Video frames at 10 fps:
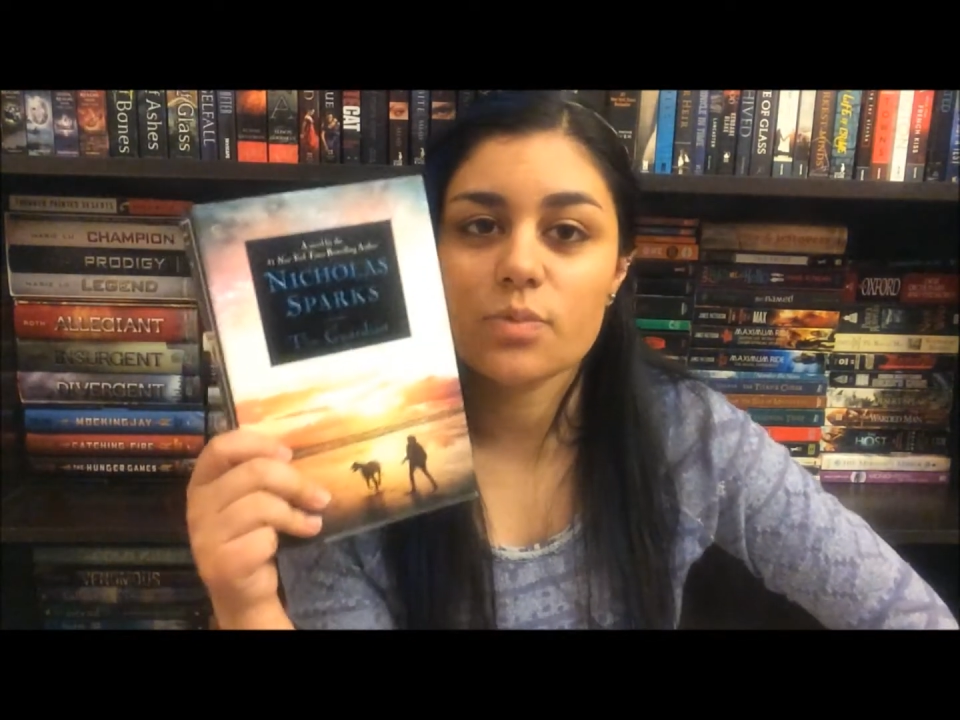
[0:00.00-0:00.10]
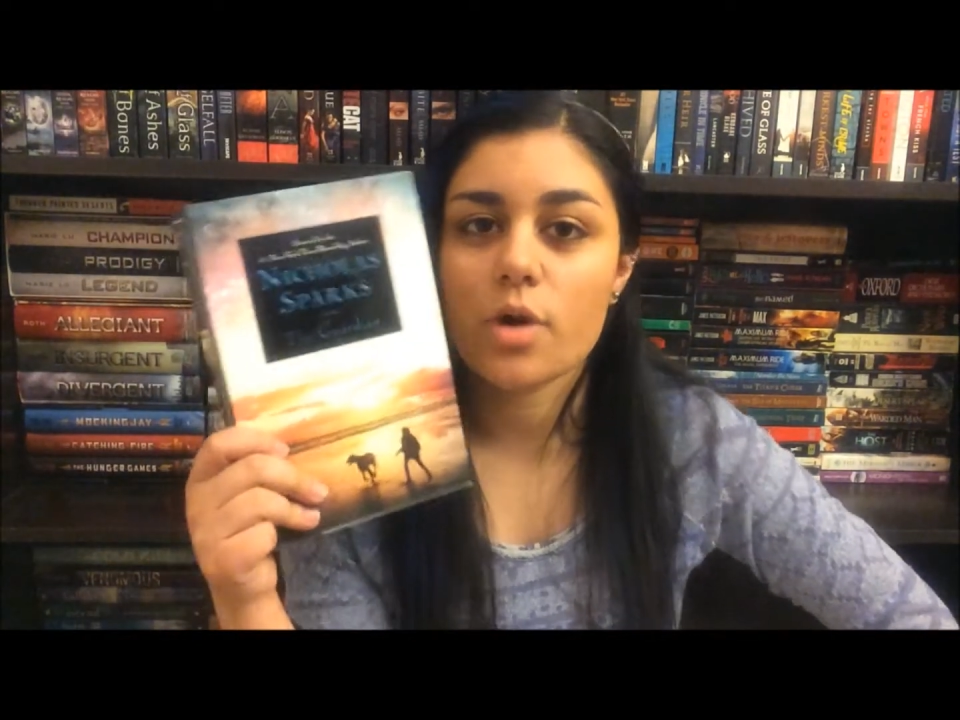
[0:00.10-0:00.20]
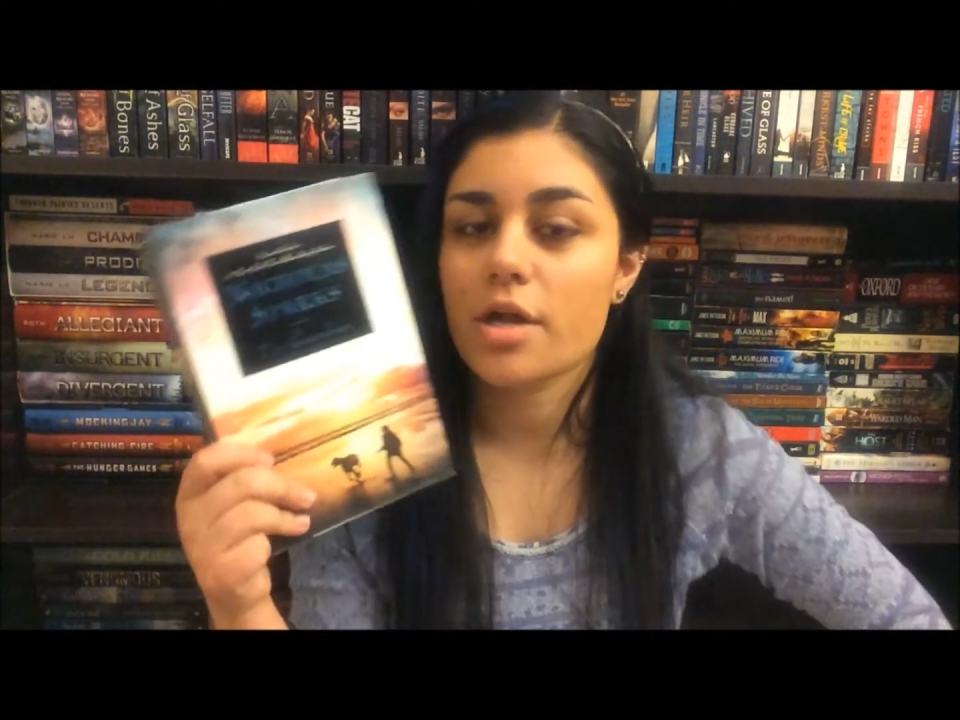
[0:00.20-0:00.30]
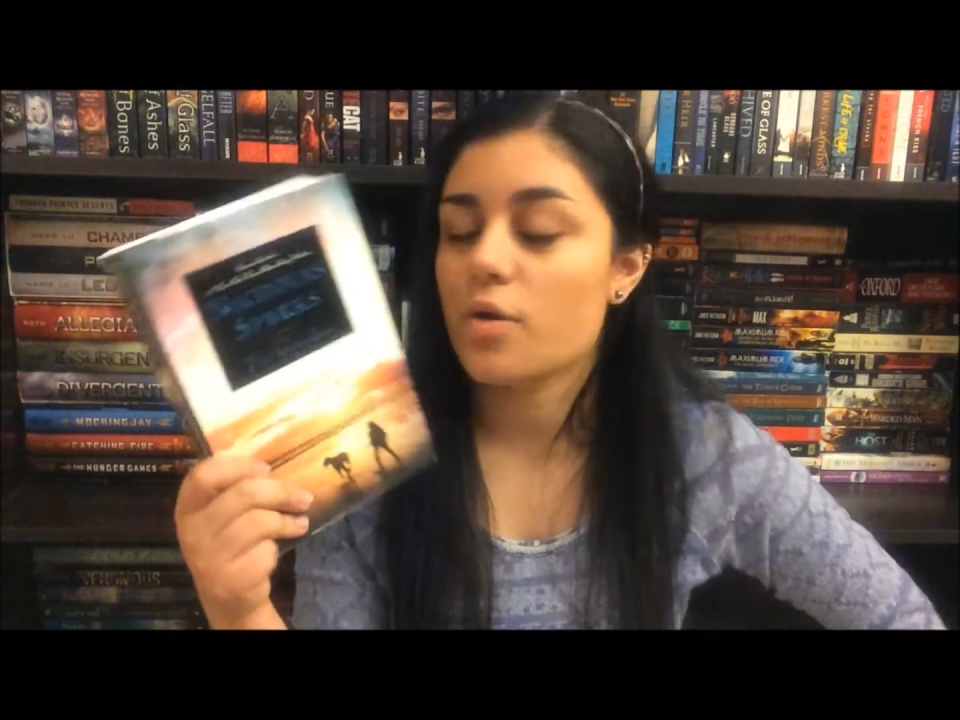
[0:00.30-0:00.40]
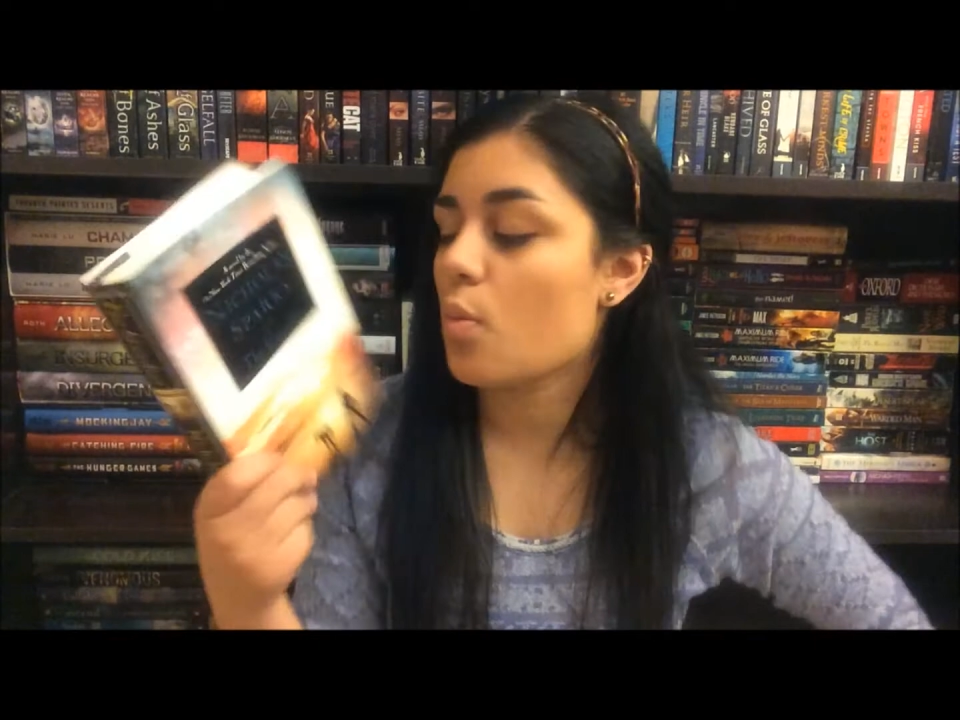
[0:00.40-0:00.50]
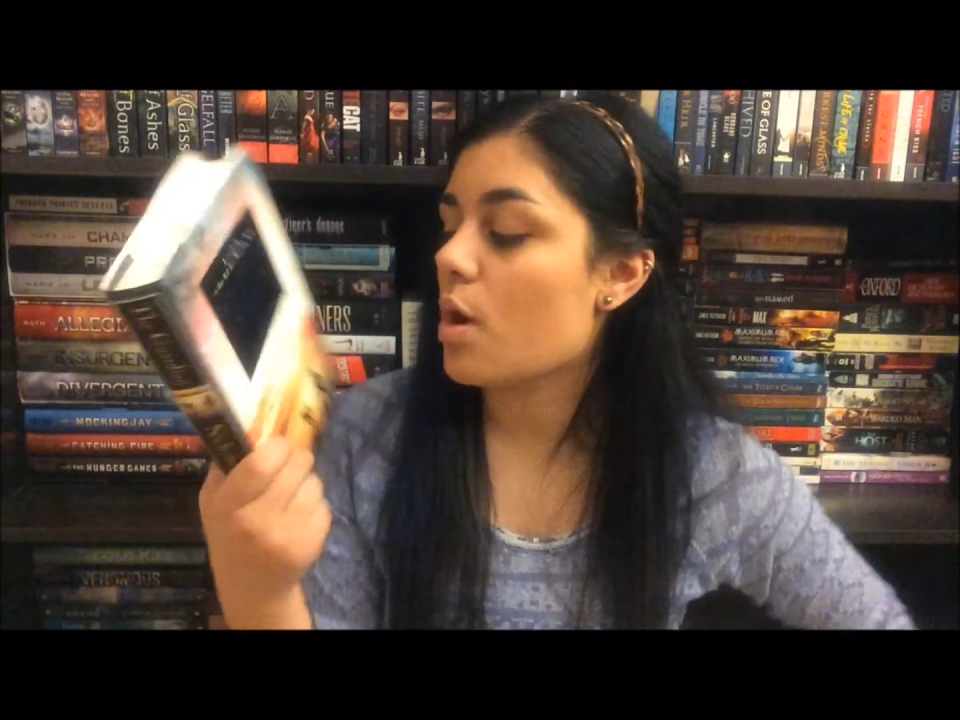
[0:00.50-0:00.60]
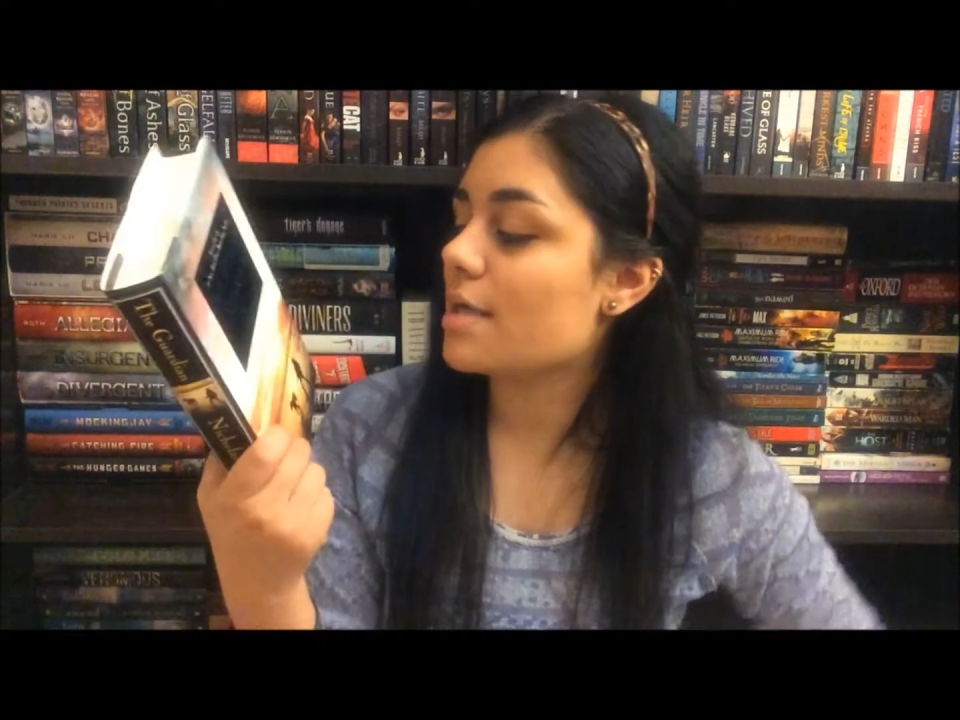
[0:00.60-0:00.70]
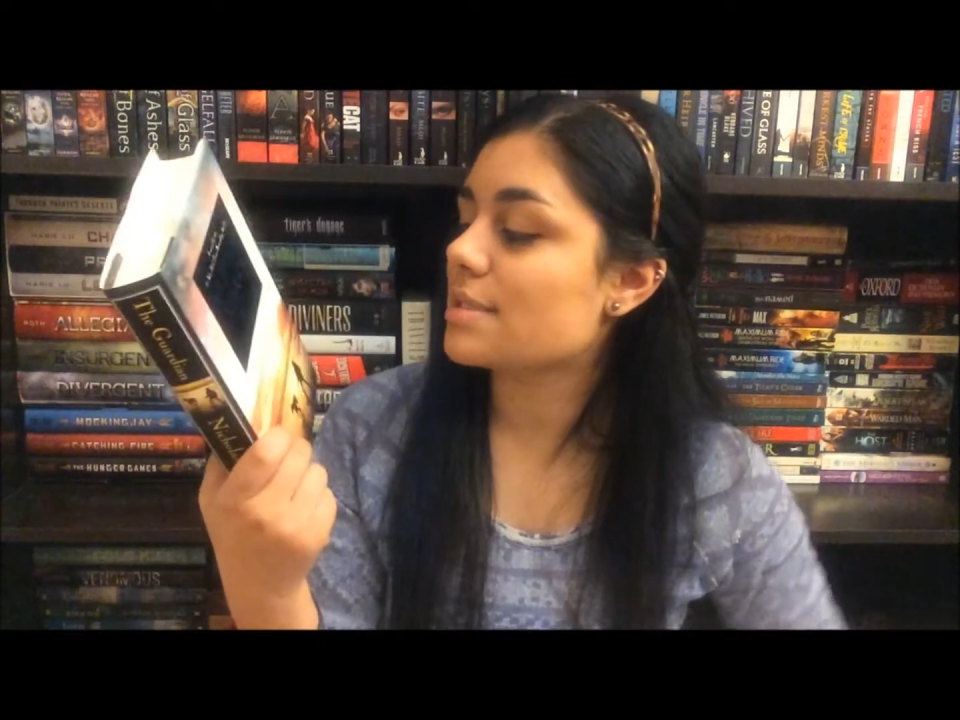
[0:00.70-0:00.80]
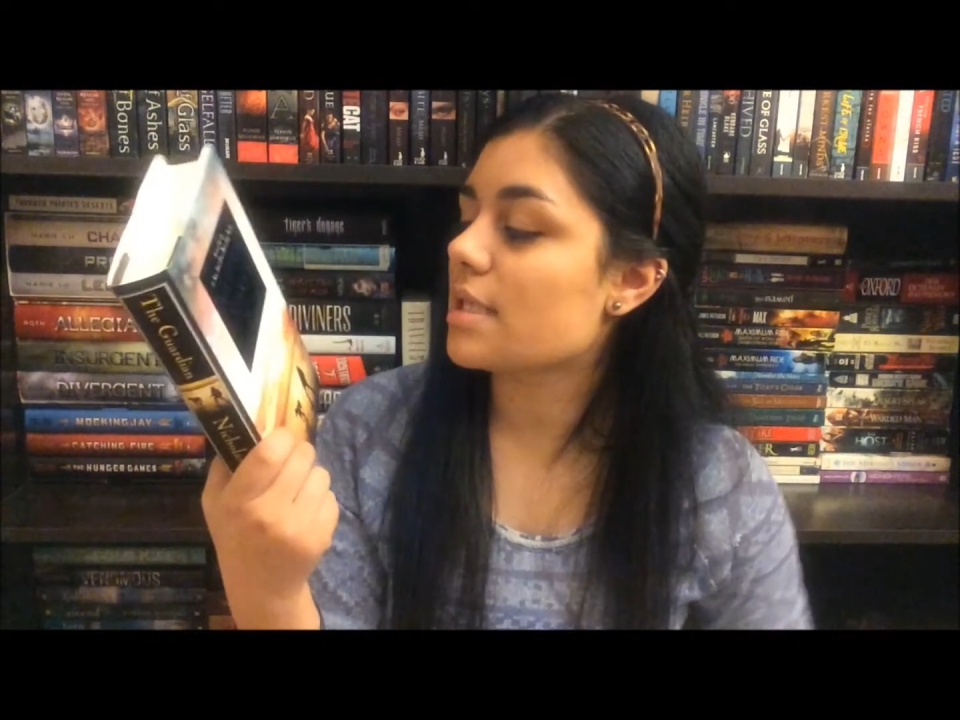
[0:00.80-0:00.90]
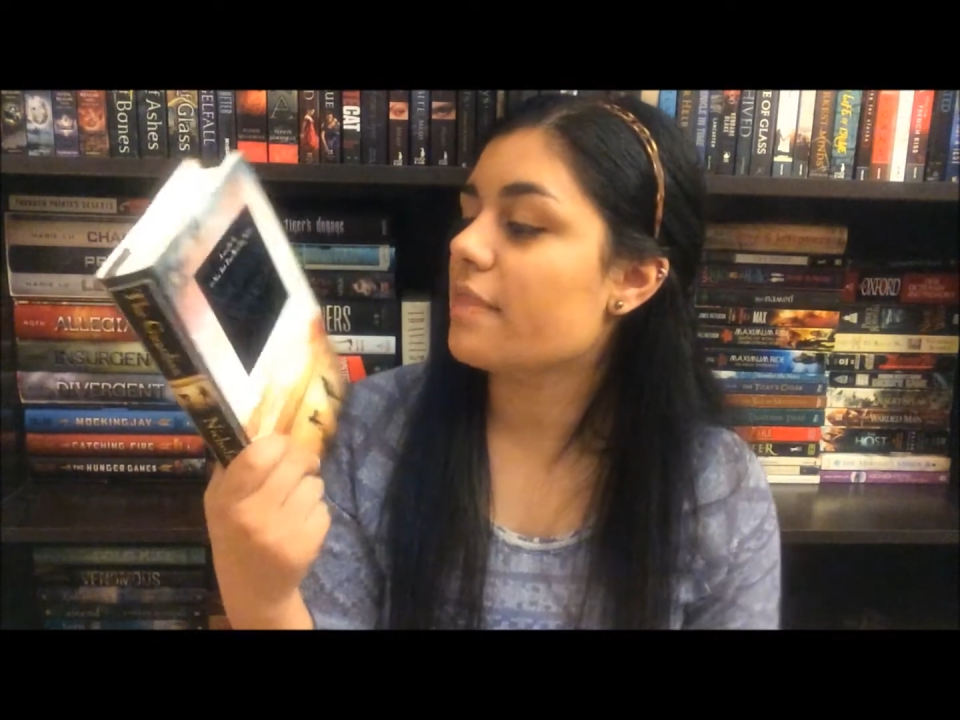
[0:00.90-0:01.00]
one
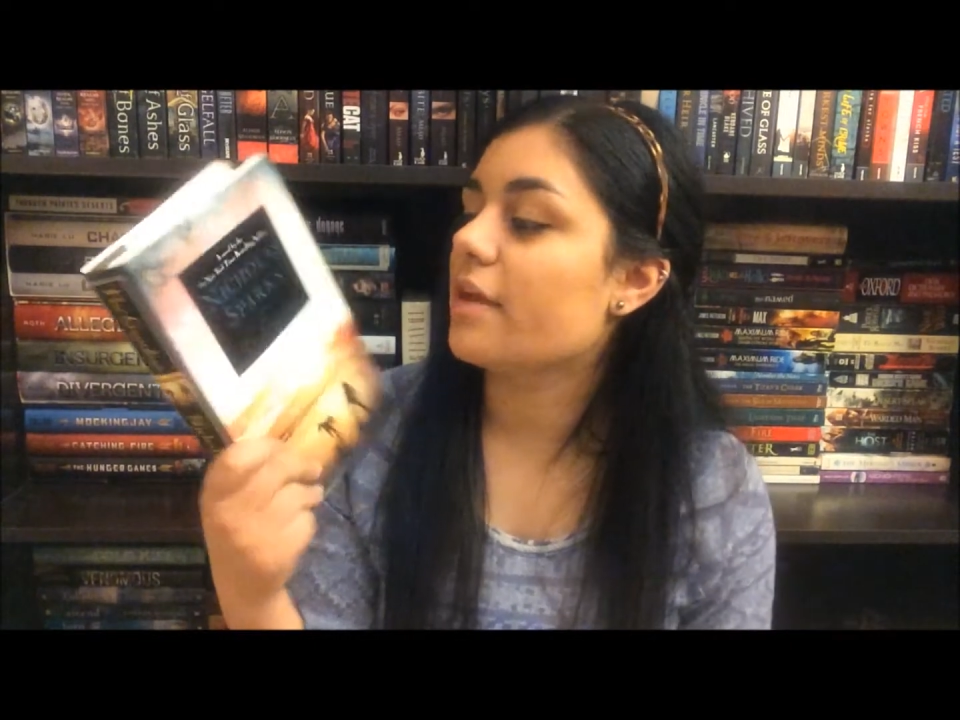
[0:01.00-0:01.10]
was